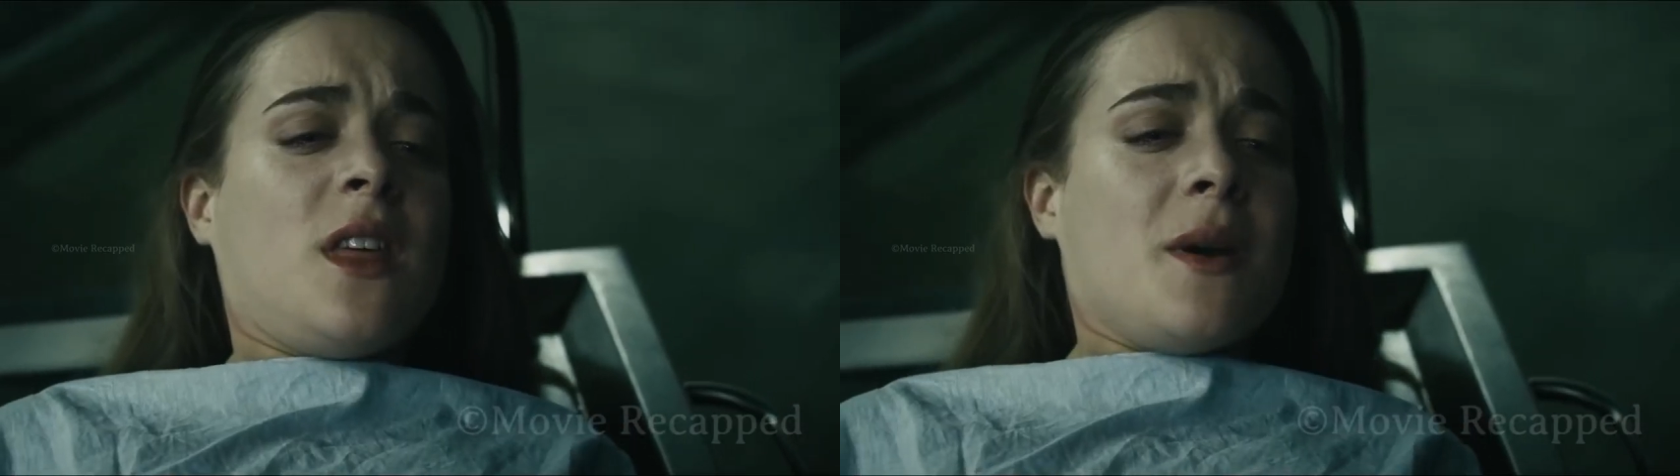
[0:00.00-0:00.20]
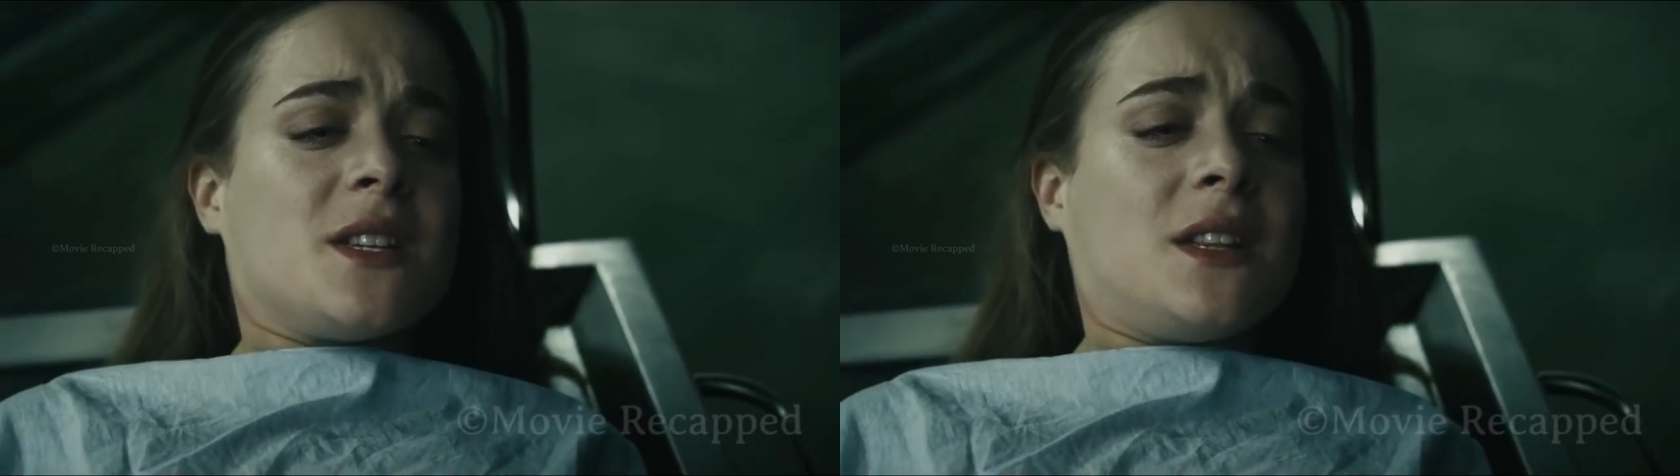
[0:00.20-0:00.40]

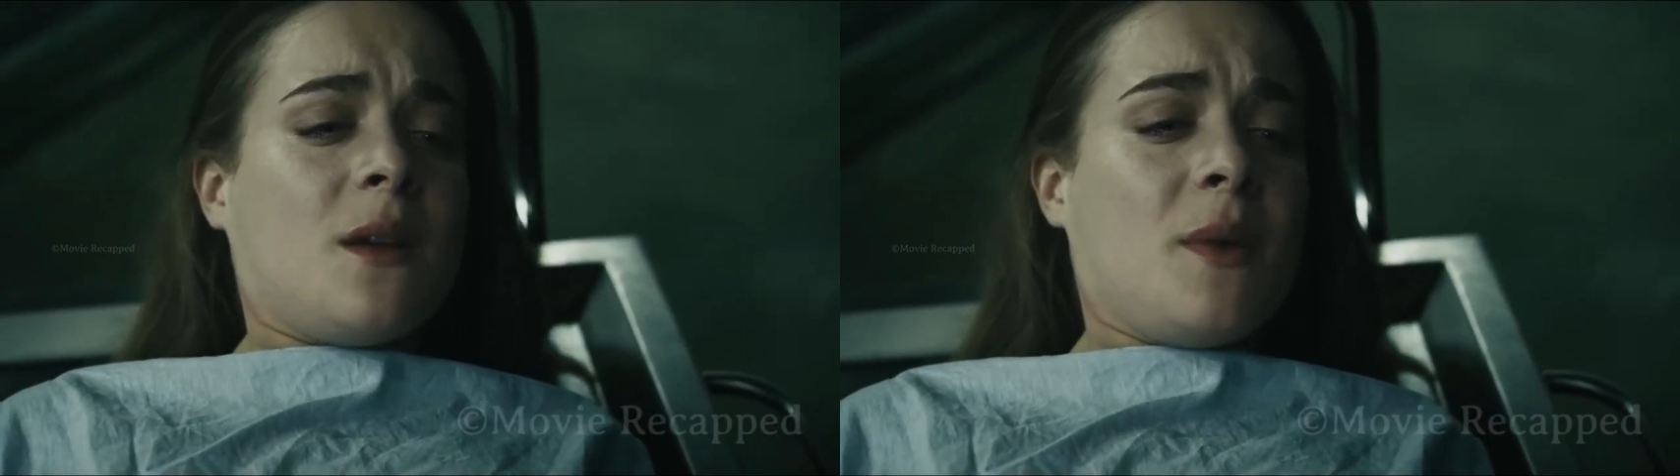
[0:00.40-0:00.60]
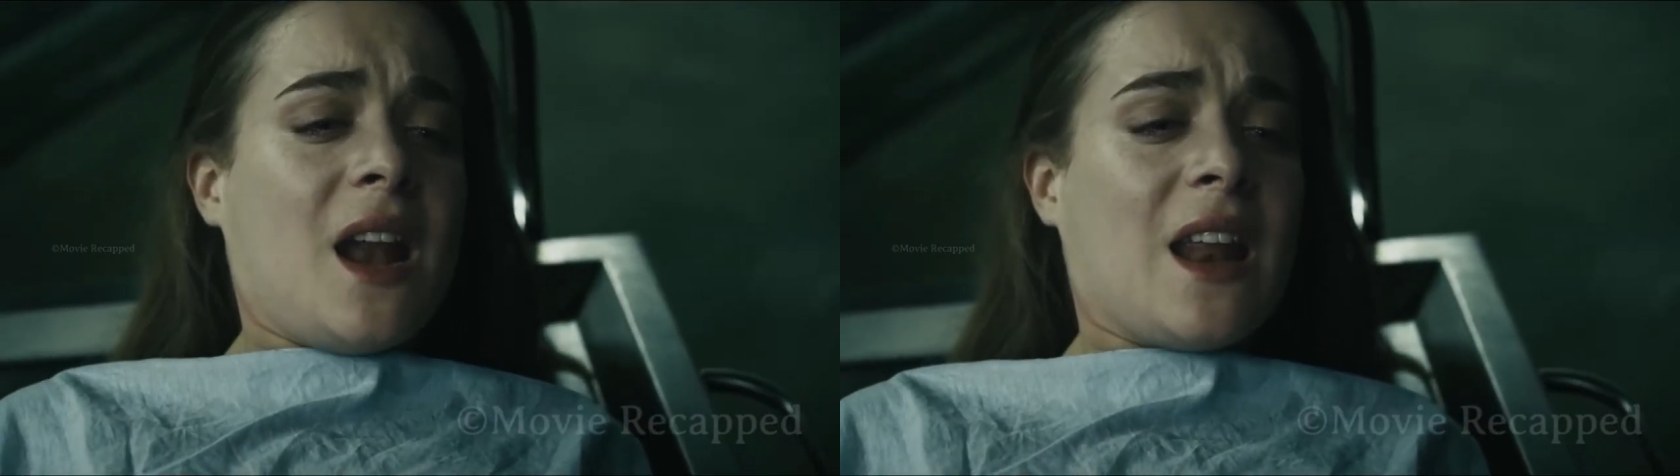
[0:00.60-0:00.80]
and he
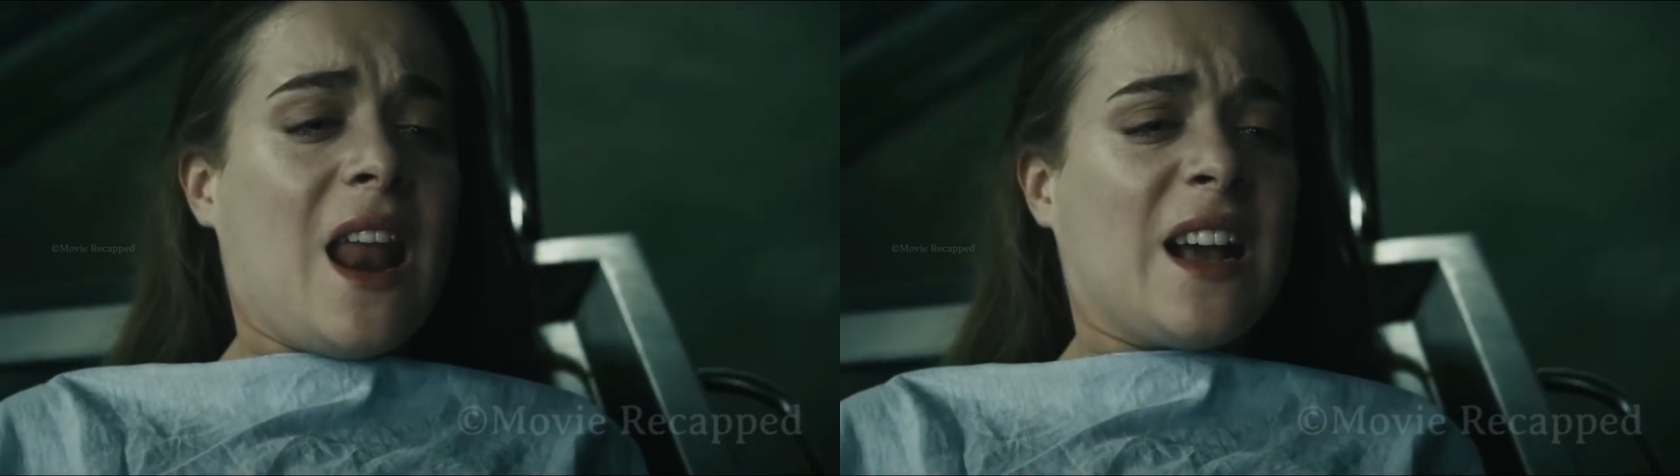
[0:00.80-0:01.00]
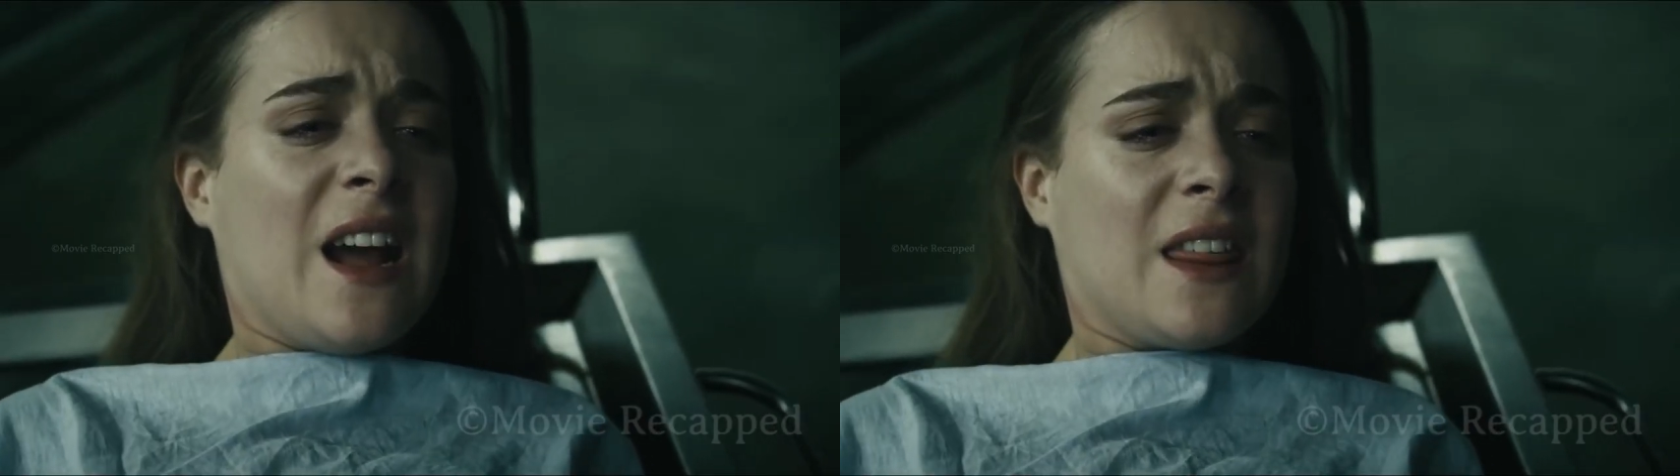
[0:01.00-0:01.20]
can't let
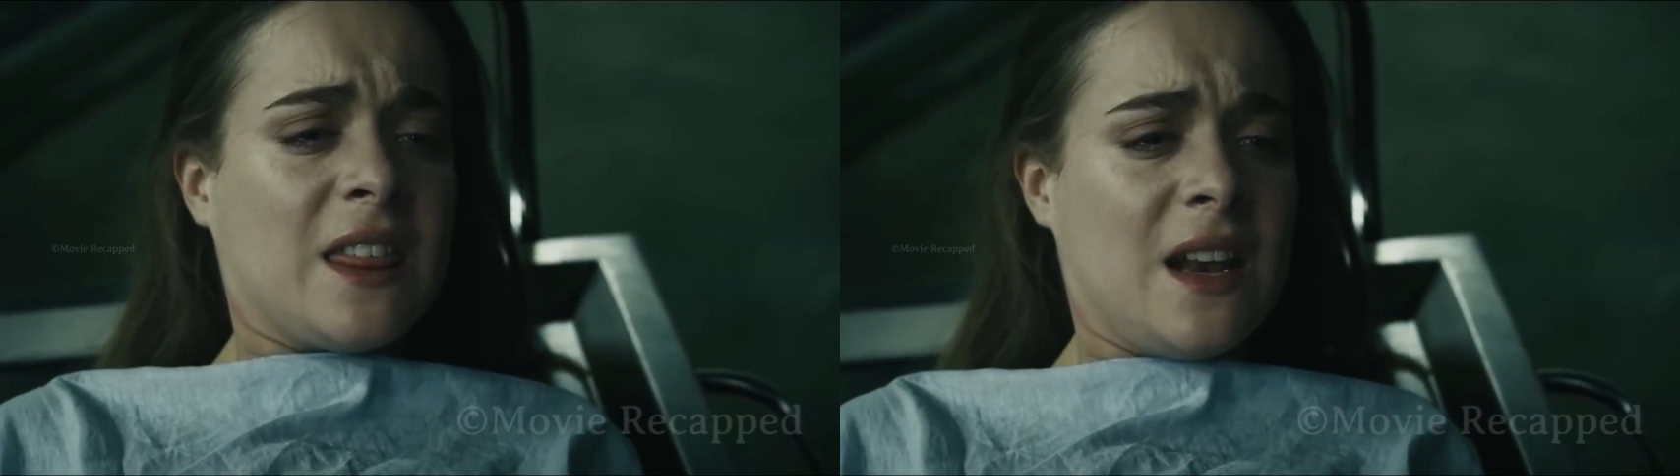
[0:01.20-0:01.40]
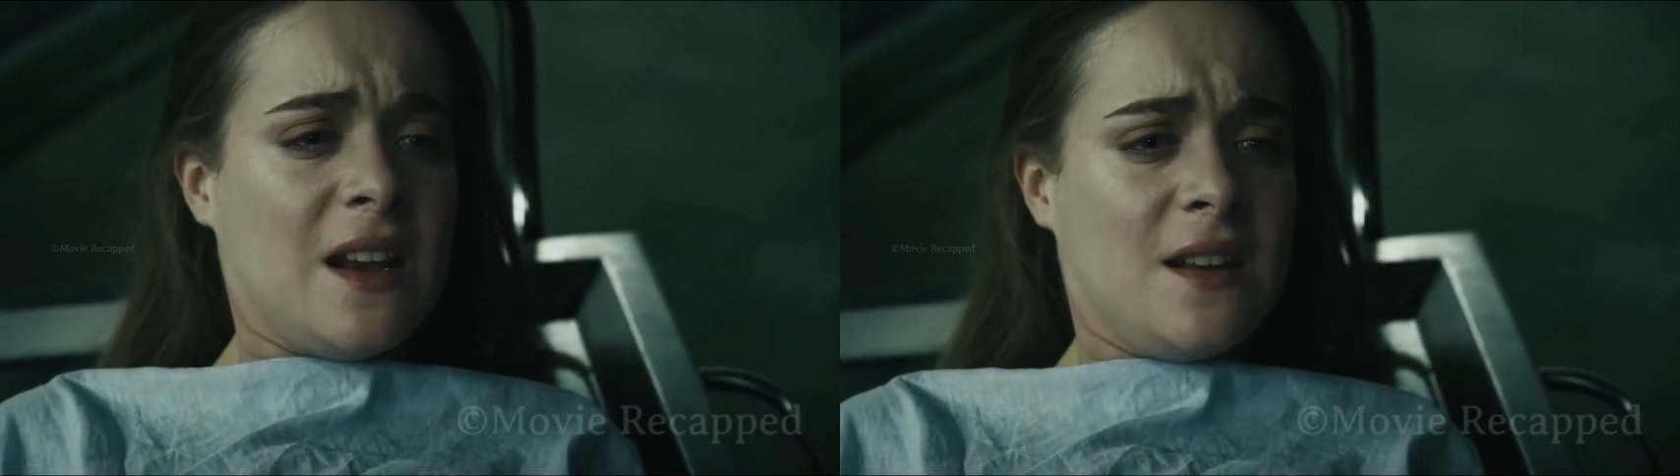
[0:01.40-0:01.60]
Iva kill
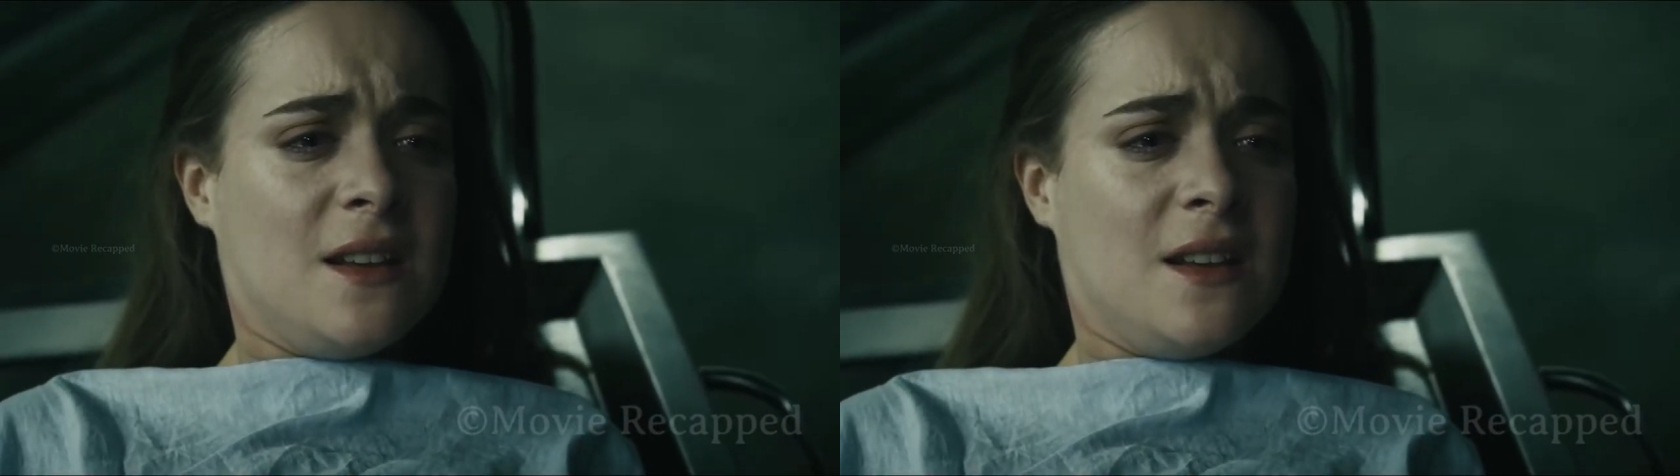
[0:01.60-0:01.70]
her,